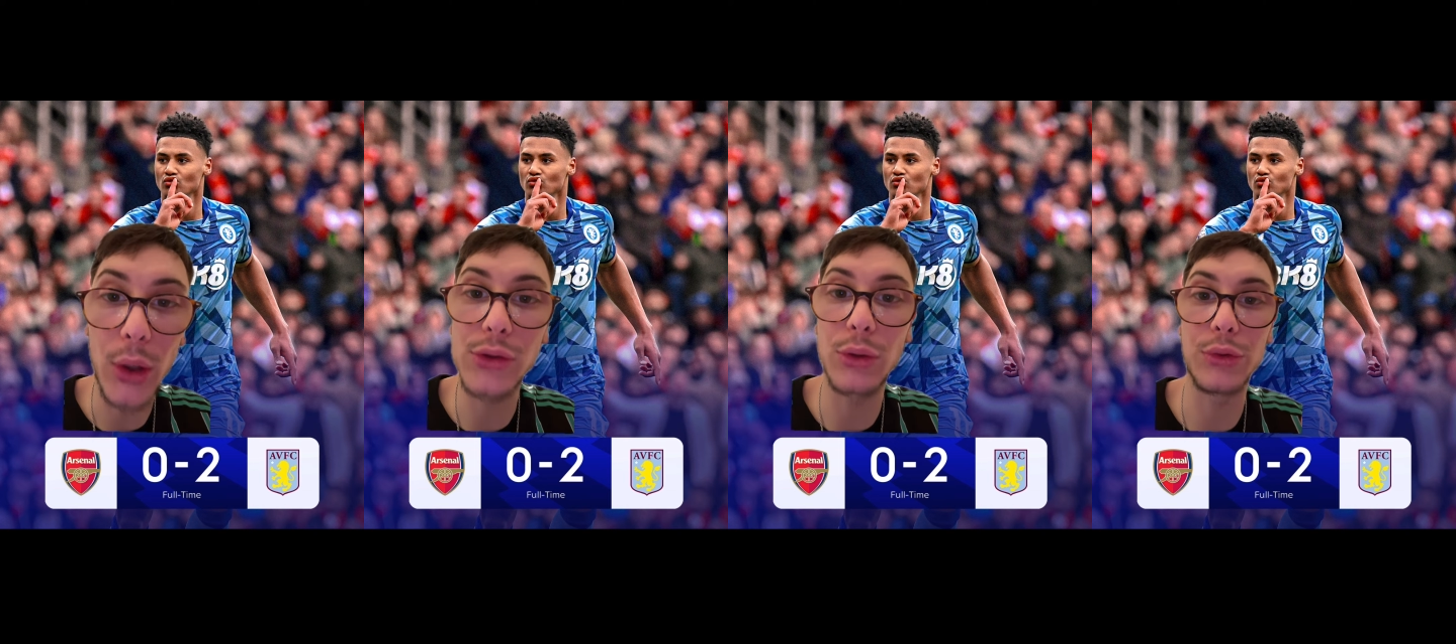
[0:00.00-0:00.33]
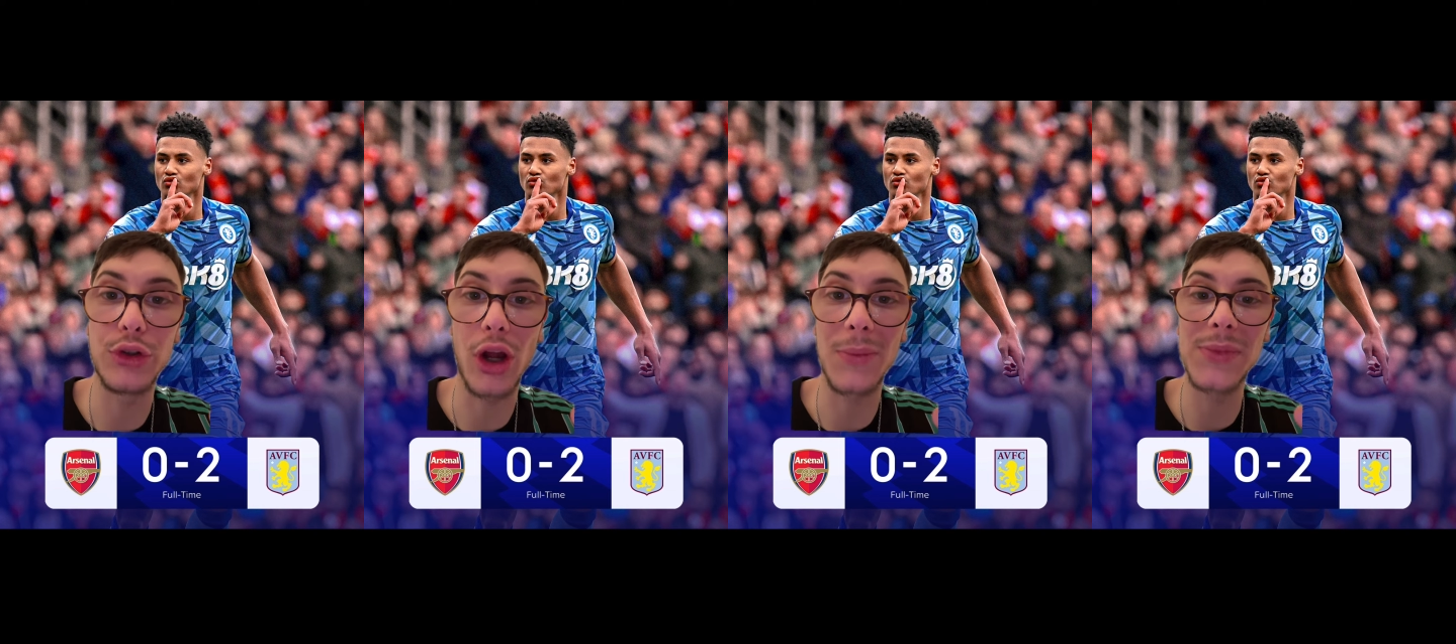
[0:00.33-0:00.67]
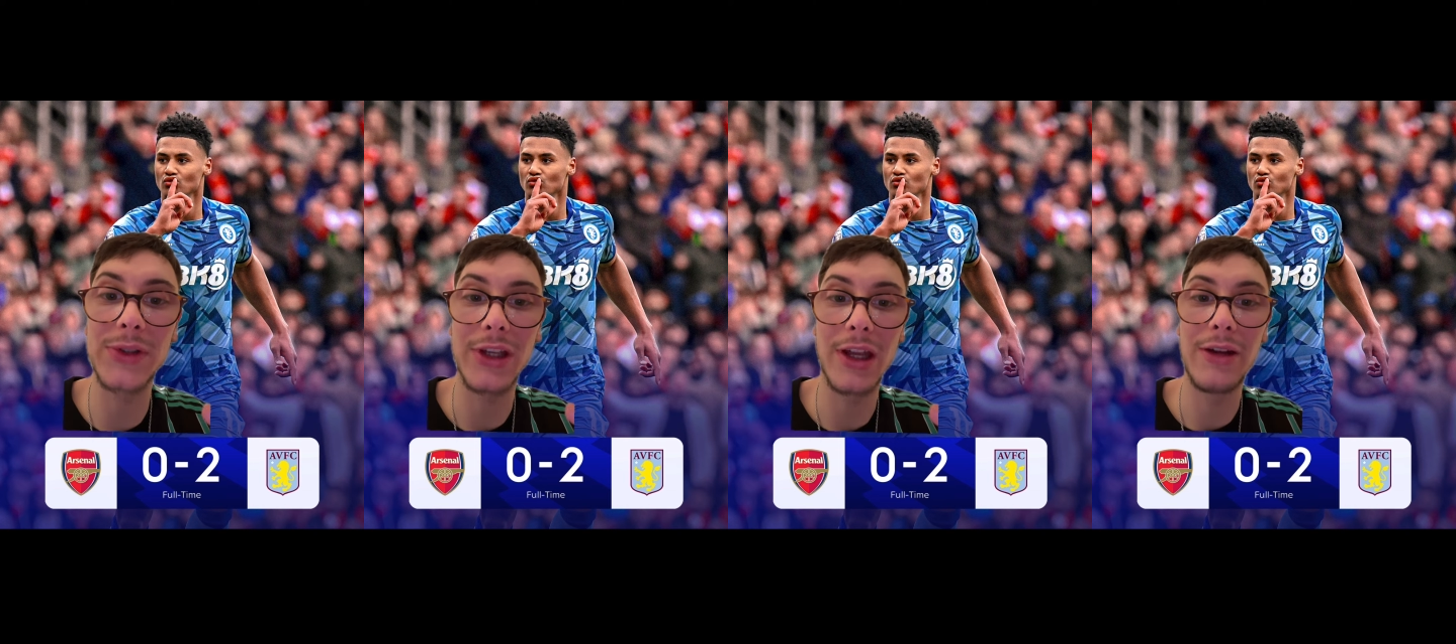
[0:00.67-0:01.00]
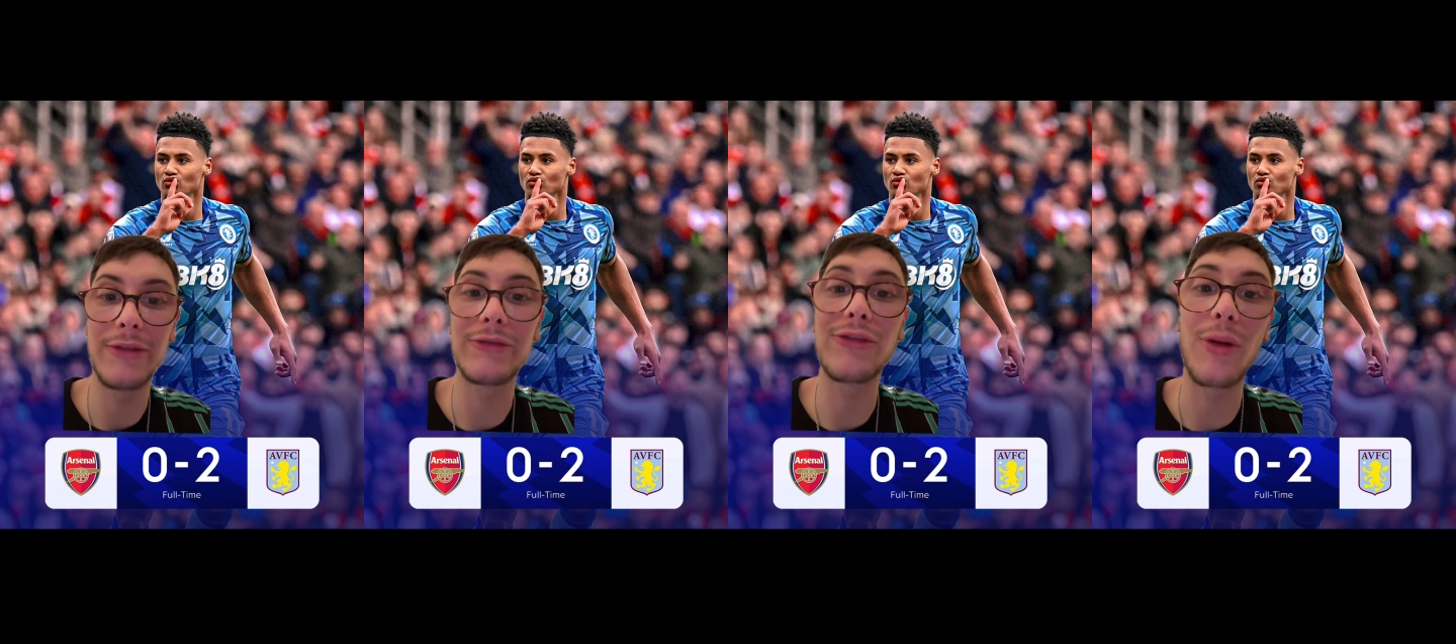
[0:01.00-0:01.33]
jobs
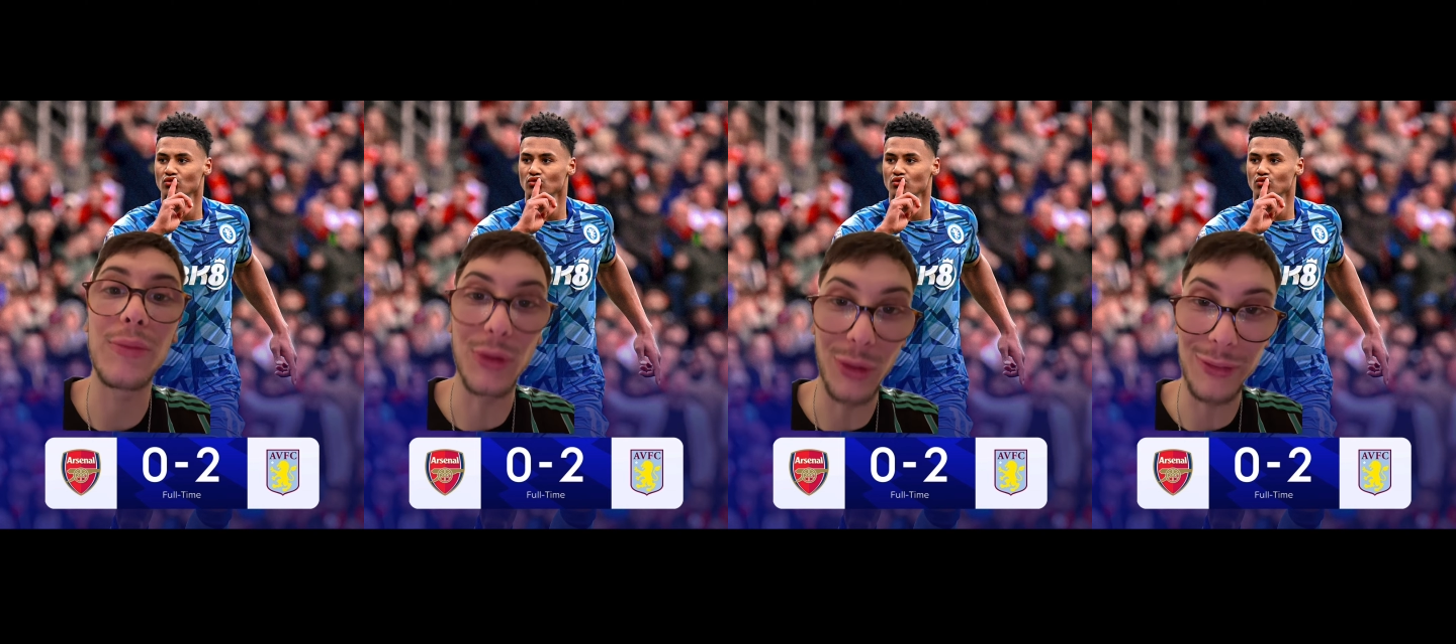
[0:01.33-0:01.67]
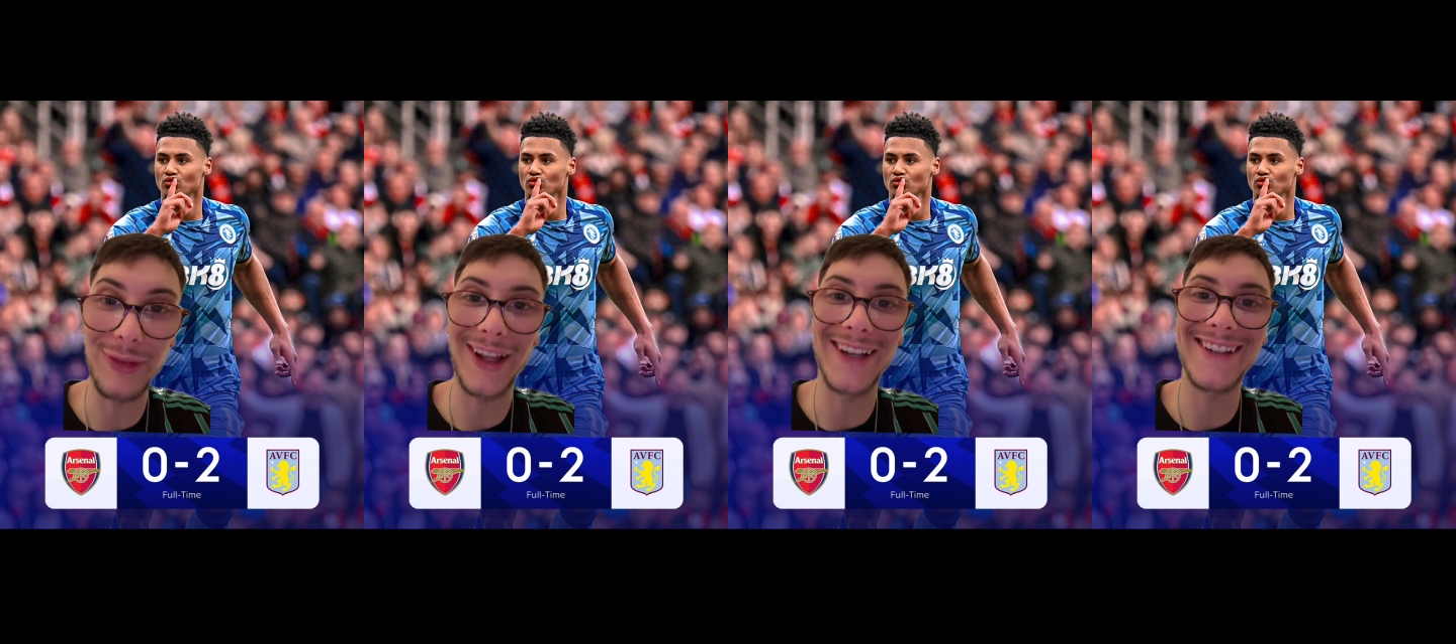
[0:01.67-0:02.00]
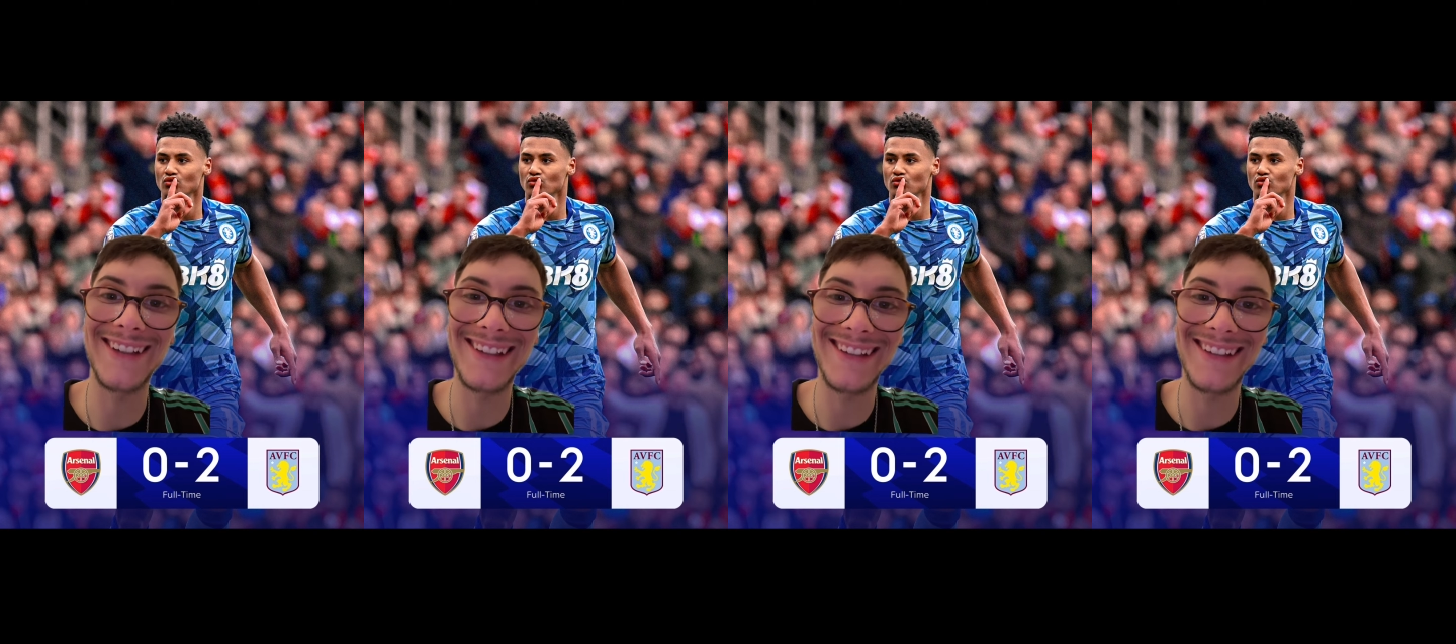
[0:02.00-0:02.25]
from North London.